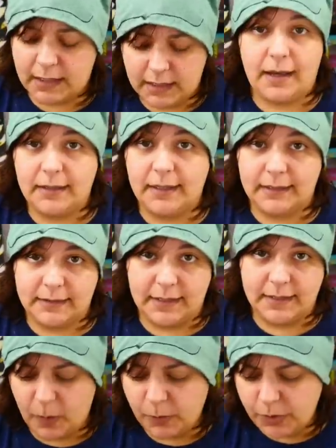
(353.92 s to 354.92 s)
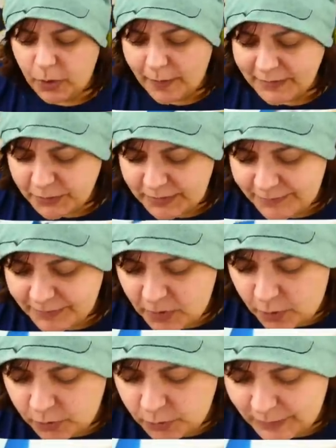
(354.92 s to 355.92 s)
I like that. Oh no, I don't even
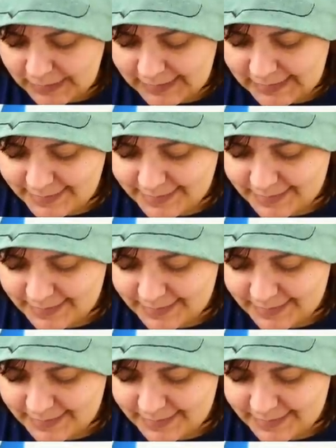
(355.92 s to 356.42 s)
own one of these